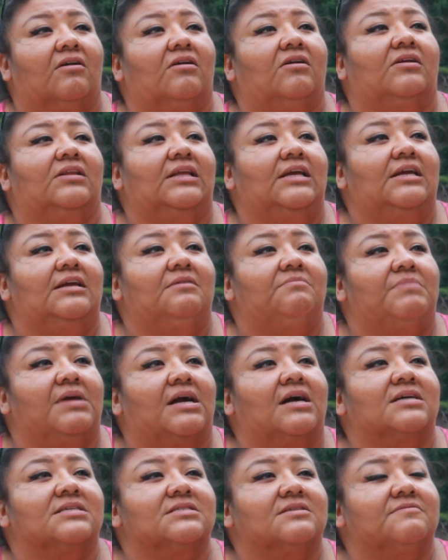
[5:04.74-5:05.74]
early
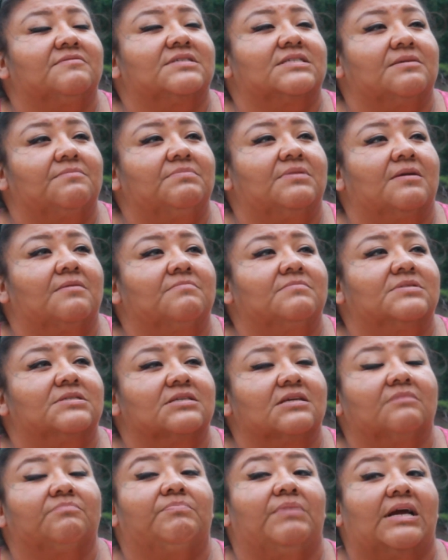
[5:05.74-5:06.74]
because of symptoms,
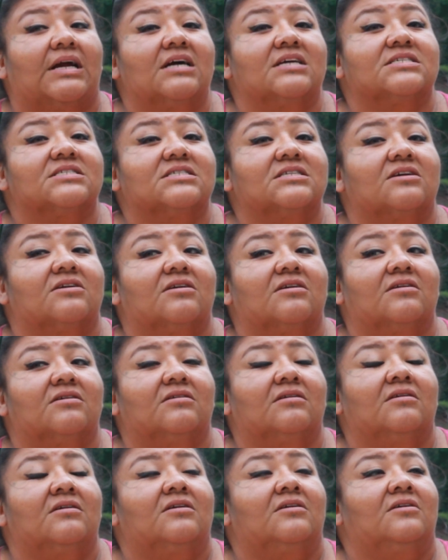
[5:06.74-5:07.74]
because they're,
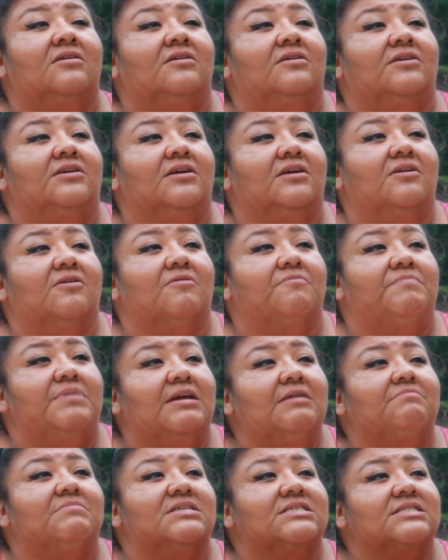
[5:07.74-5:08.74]
you know,
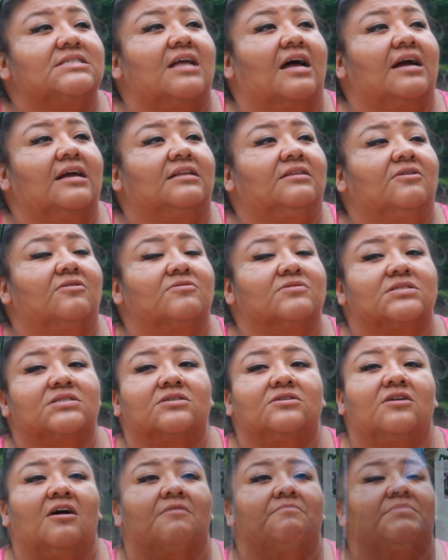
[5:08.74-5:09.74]
being misdiagnosed,
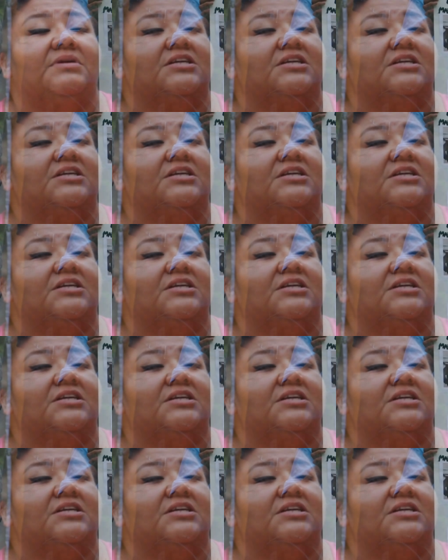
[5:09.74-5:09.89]
they're not